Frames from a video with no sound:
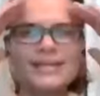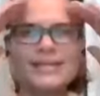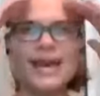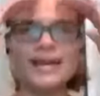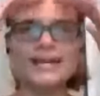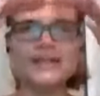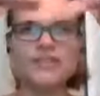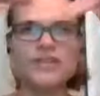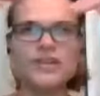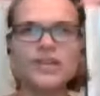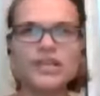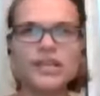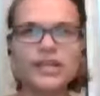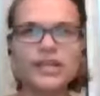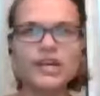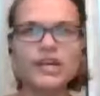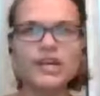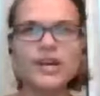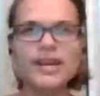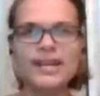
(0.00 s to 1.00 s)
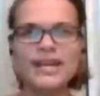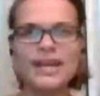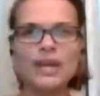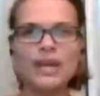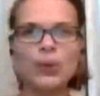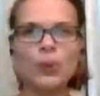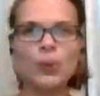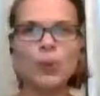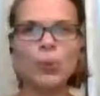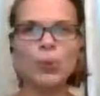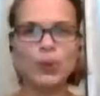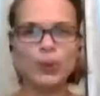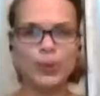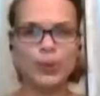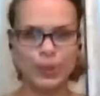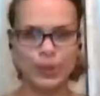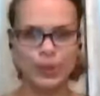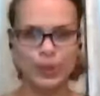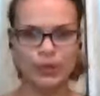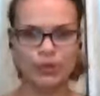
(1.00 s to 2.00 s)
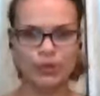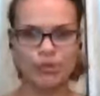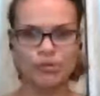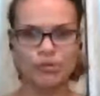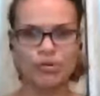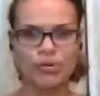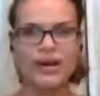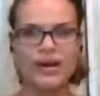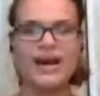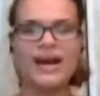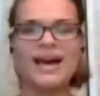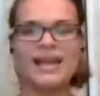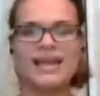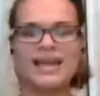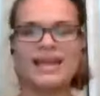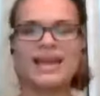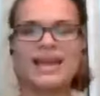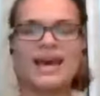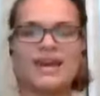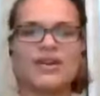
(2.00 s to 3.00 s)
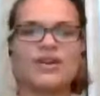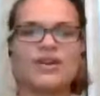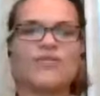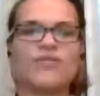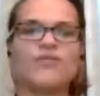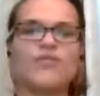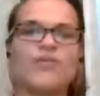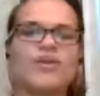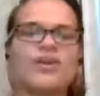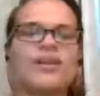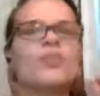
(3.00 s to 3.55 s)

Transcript: kind of clear and in order, I can kind of go forward.